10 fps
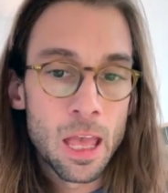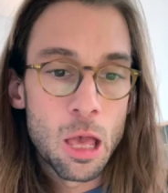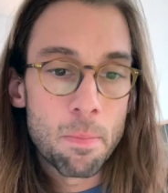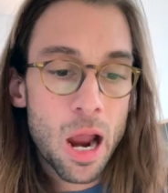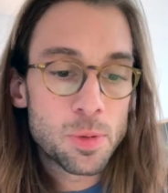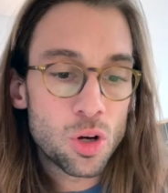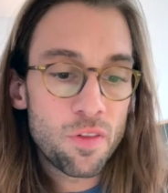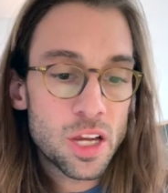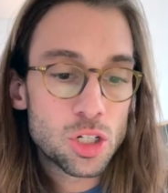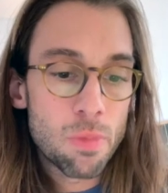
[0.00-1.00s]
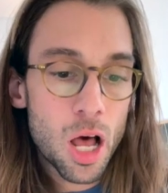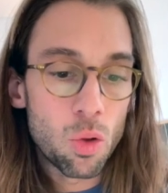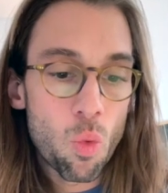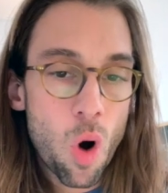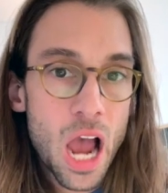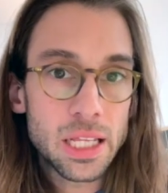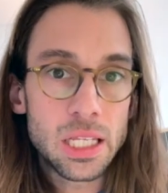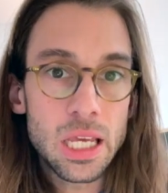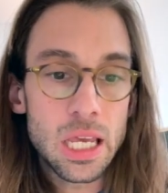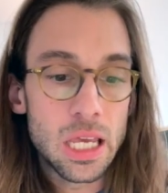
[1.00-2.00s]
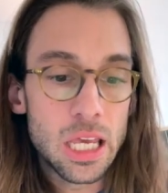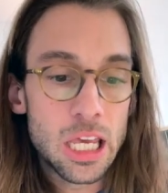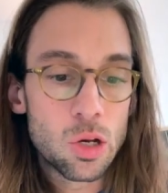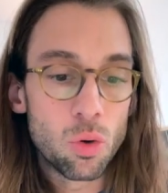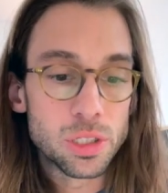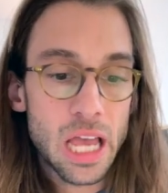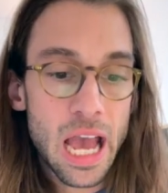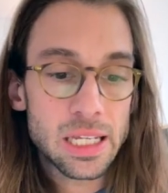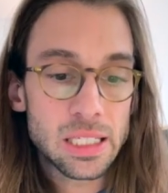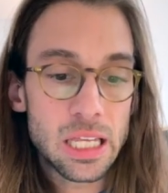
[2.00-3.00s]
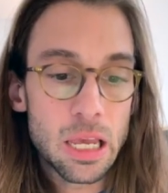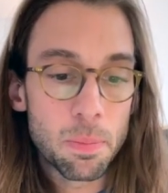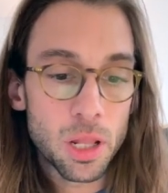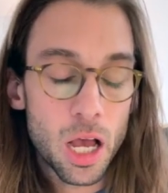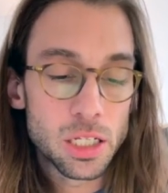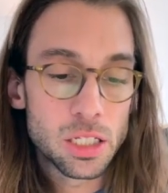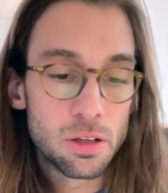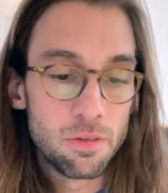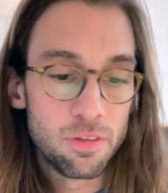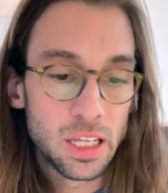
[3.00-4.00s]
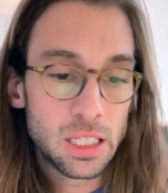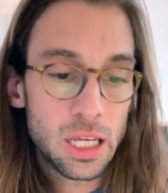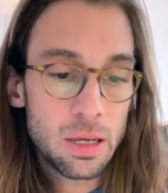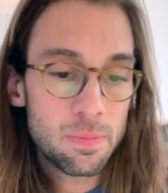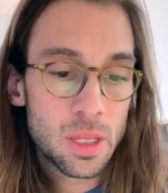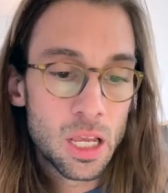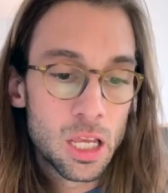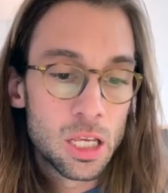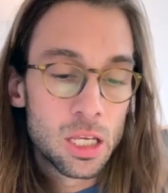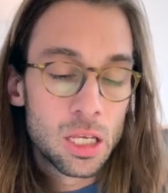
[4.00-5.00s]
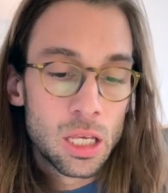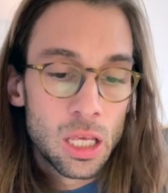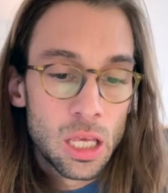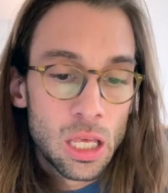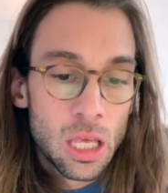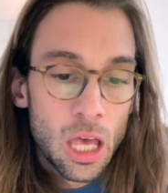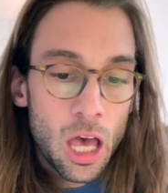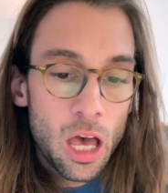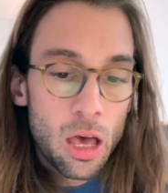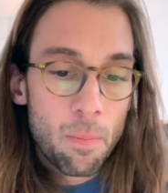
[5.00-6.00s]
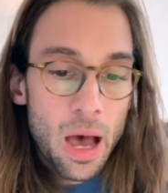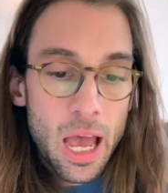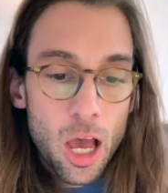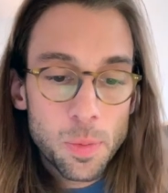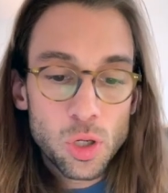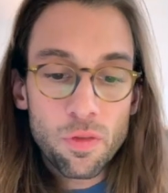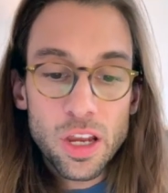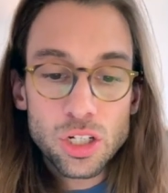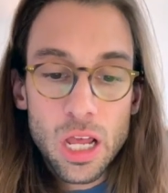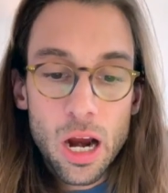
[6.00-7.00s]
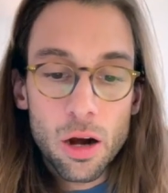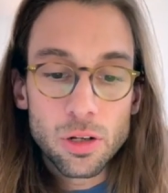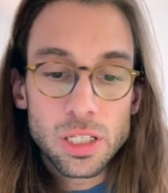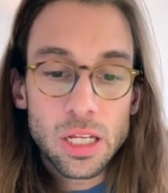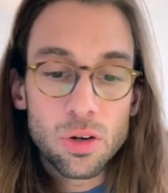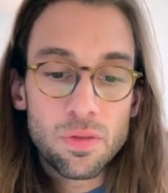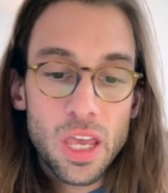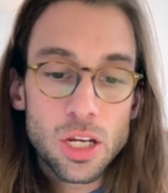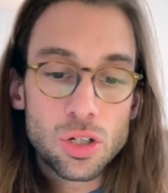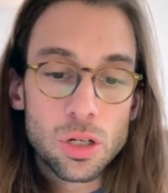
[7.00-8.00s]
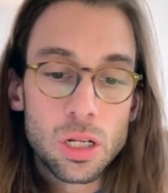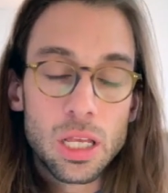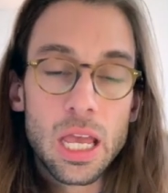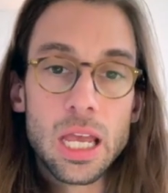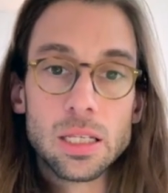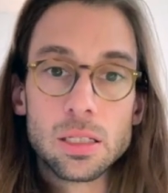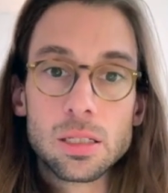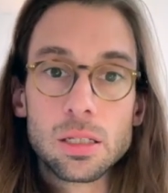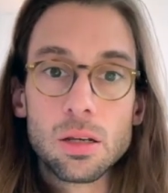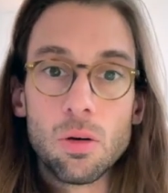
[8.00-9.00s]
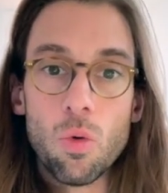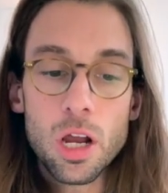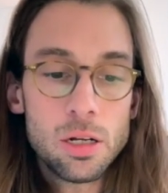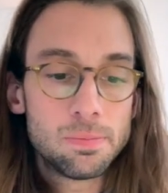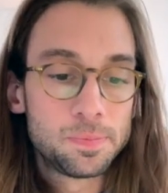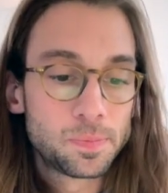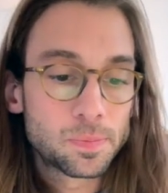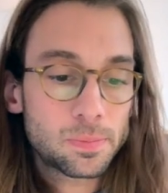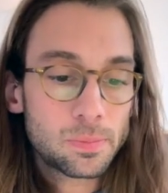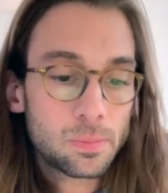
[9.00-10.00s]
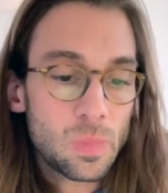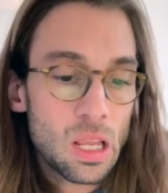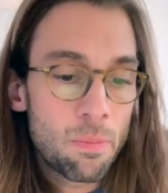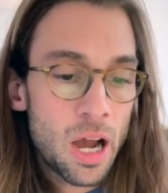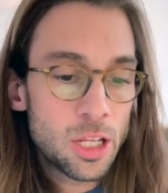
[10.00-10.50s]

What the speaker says: My observation model yt equals xt plus vt. My observation error, the standard deviation is 1. My